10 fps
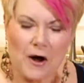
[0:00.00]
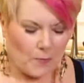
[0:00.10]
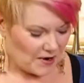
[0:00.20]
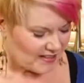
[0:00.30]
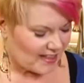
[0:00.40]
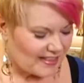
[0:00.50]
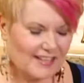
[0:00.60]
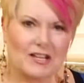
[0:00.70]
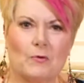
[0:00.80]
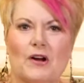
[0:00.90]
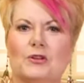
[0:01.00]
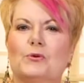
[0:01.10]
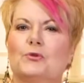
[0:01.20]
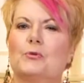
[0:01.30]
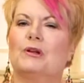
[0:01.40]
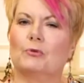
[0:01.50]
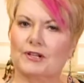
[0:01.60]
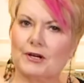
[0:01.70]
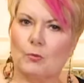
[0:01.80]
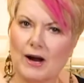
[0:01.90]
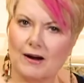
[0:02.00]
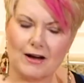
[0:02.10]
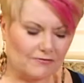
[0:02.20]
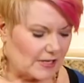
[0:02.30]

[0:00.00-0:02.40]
One of the things I want you to be really aware of